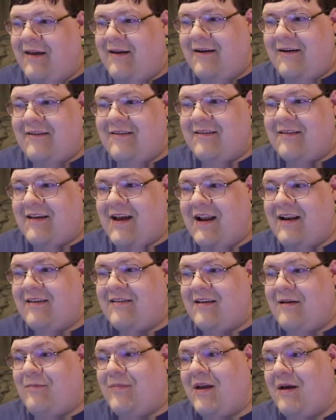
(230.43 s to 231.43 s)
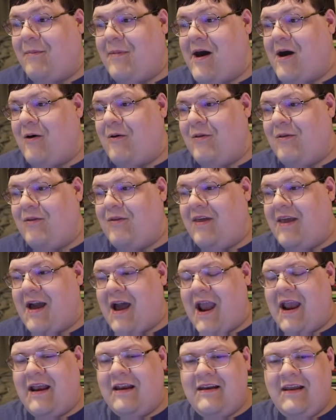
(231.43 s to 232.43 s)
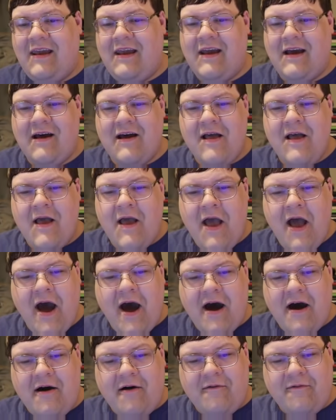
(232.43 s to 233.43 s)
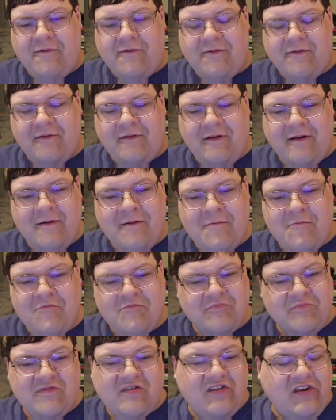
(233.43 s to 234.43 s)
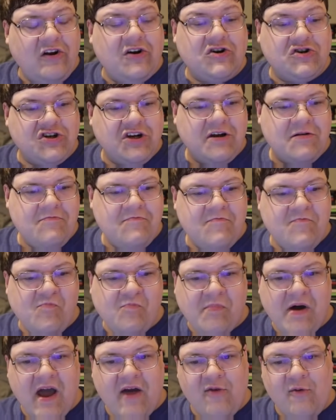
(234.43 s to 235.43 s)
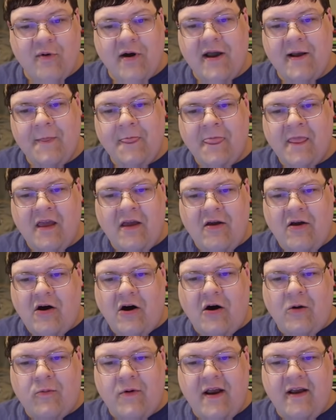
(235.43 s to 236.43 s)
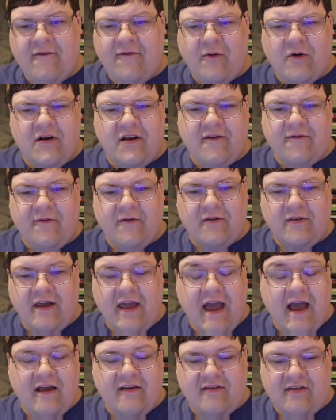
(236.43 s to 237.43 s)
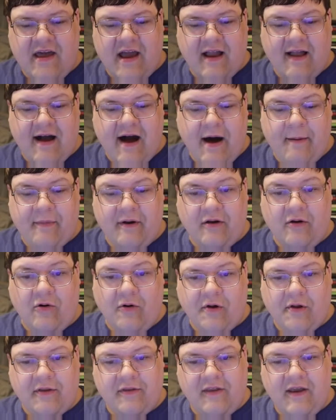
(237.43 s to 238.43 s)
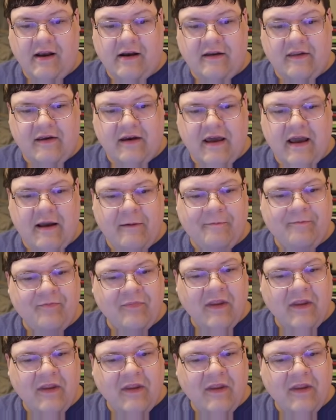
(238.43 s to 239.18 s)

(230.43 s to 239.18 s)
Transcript: There's just kind of something about the idea of synergy, by the way. All rank four definitely has that common goal at the end of the day.